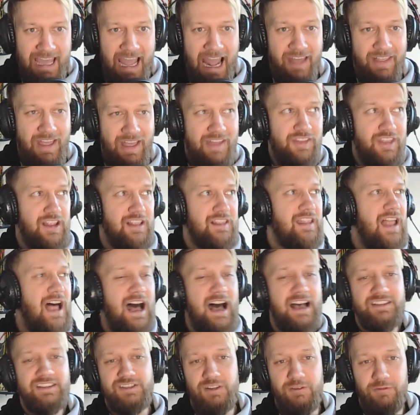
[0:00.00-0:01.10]
And the
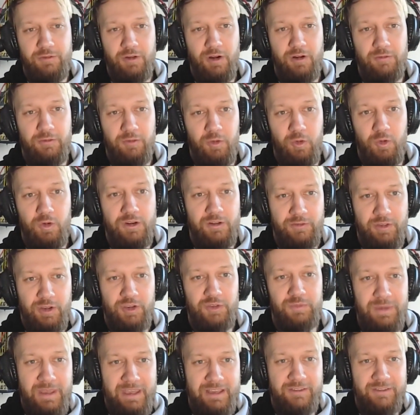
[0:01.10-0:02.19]
last of all of
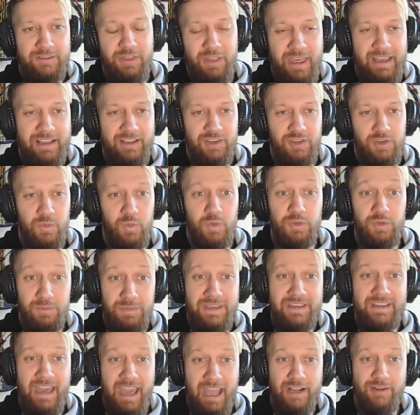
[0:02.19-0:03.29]
those big things was
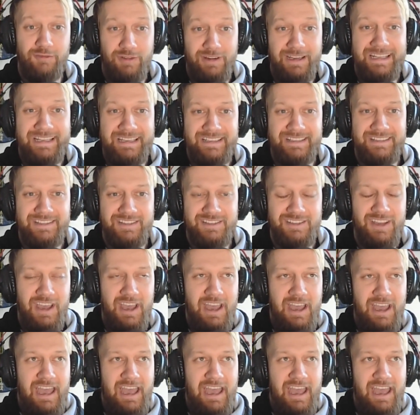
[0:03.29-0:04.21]
me getting released.